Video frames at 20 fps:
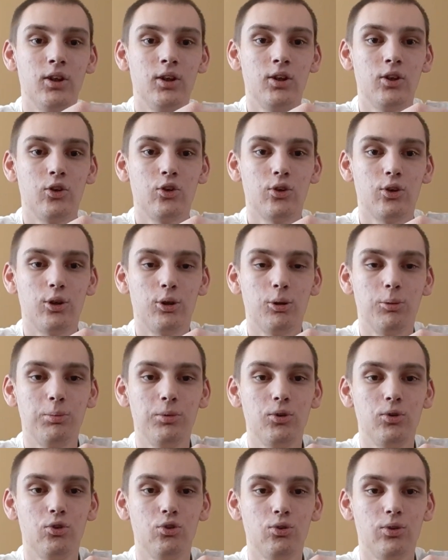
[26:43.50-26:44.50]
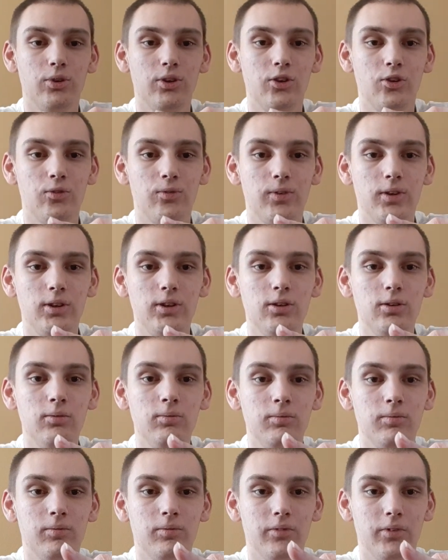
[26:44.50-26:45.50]
So I hope you enjoyed this video,
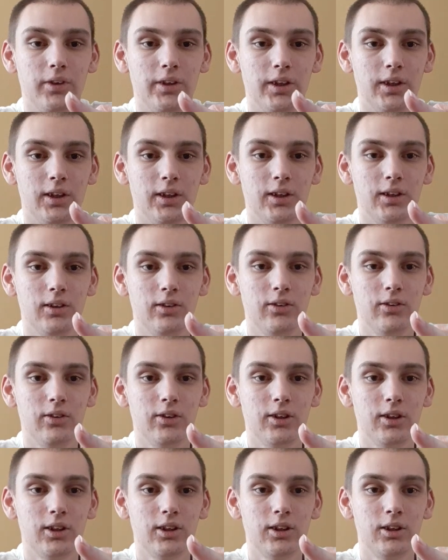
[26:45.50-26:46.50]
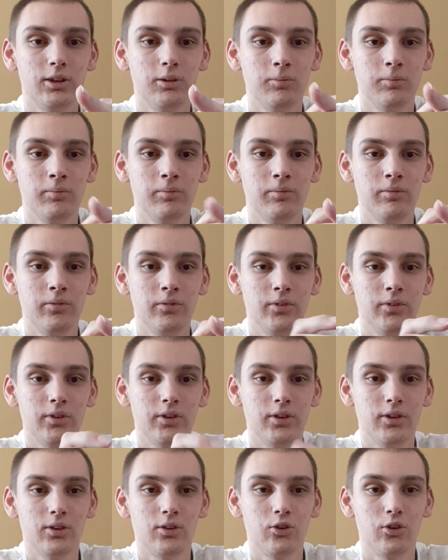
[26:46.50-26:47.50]
and
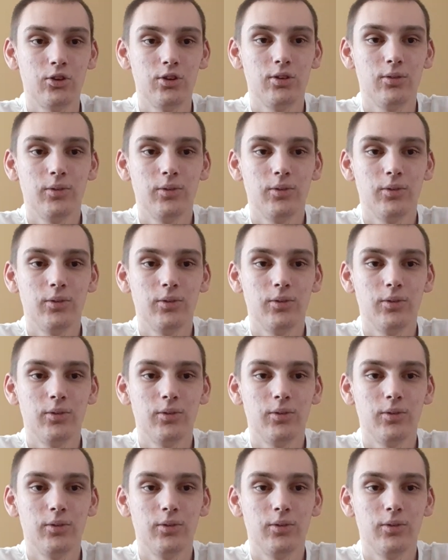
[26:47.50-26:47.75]
I'll see you